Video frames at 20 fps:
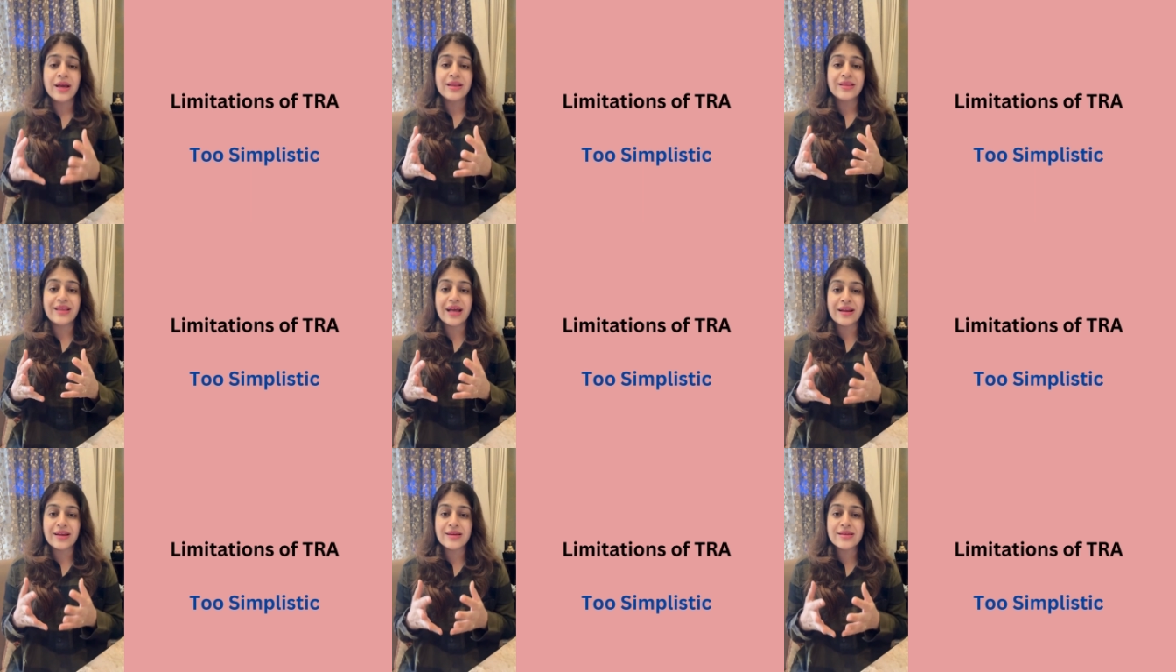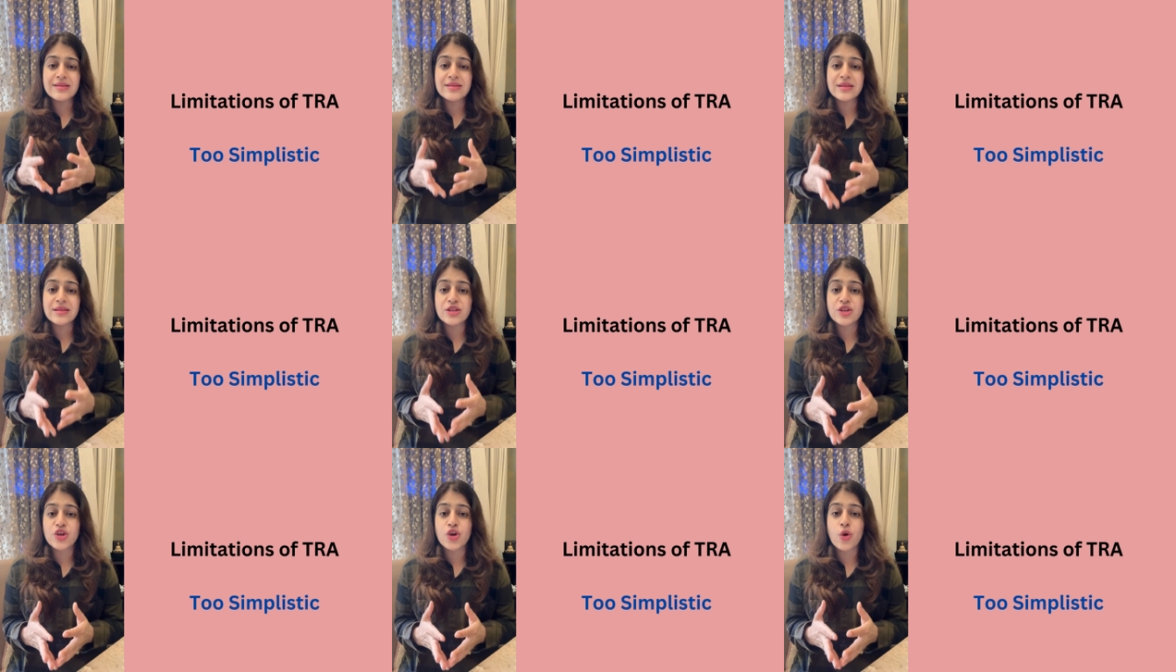that is
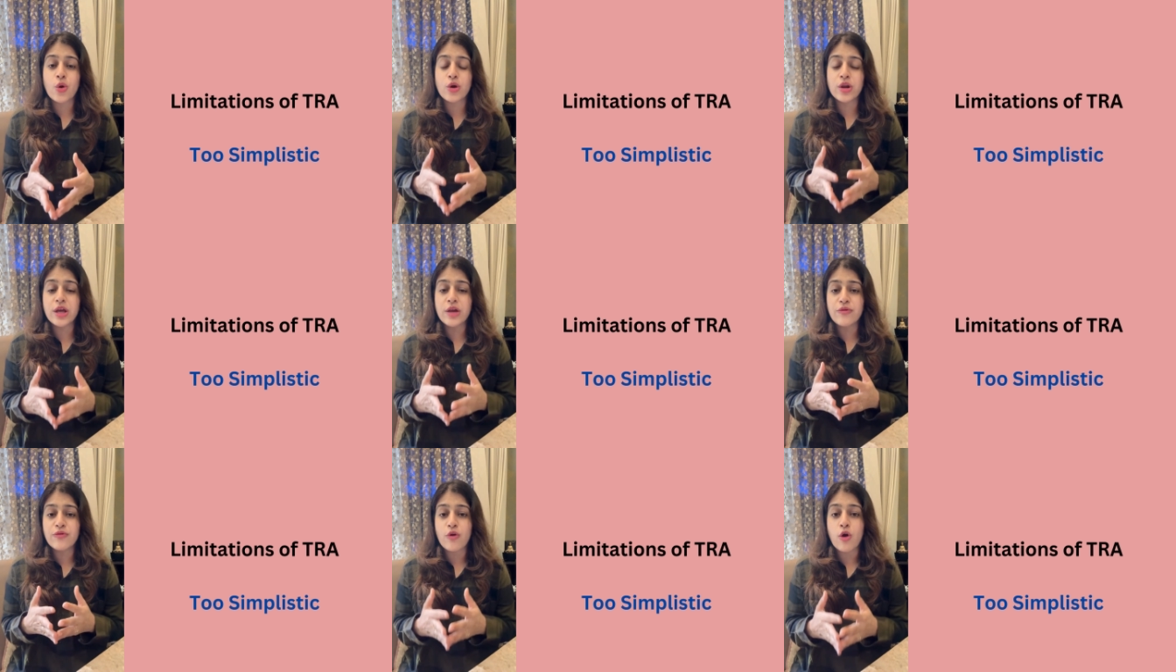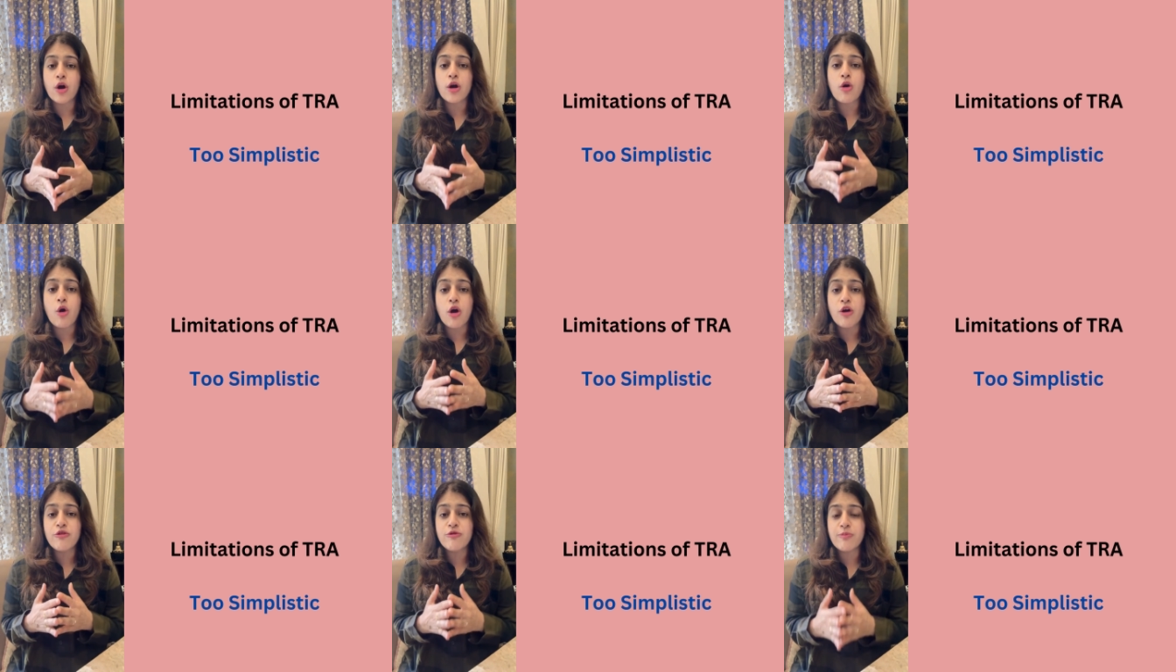theory for
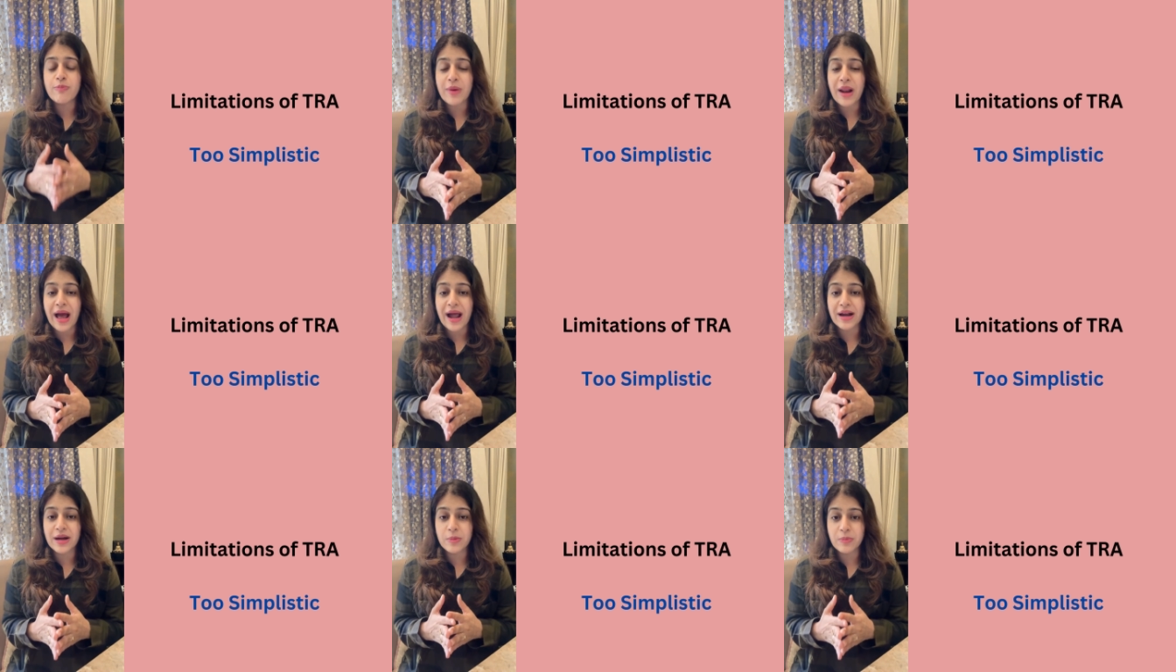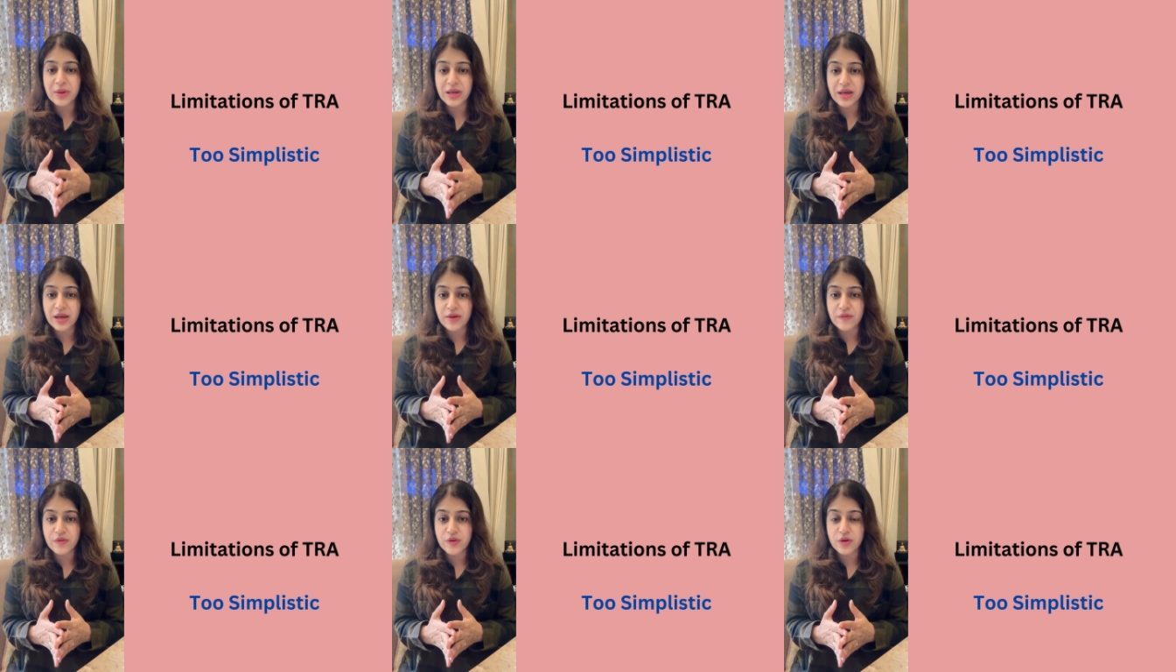of planned
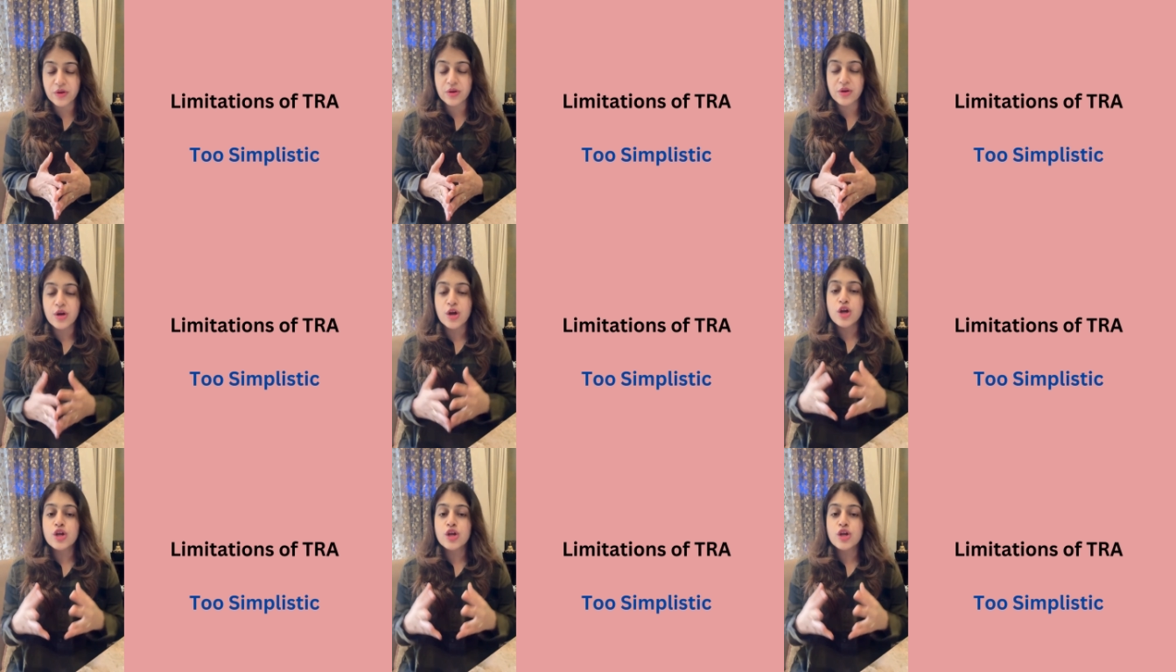behavior.